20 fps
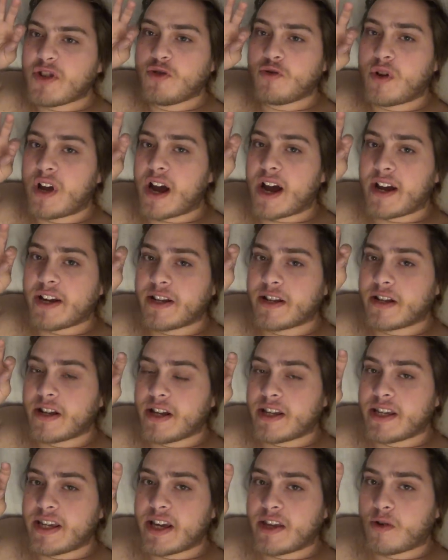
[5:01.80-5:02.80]
you guys,
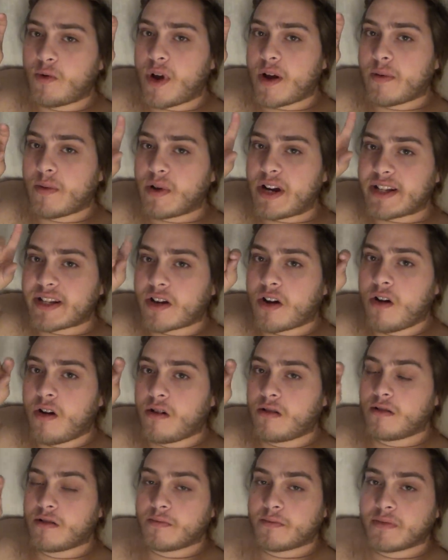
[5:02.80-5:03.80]
the other white people like to
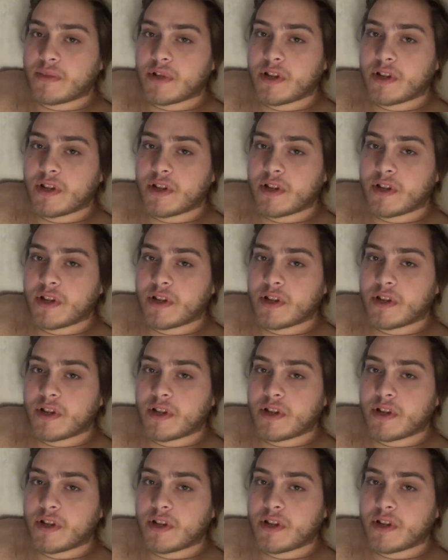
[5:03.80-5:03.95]
call them.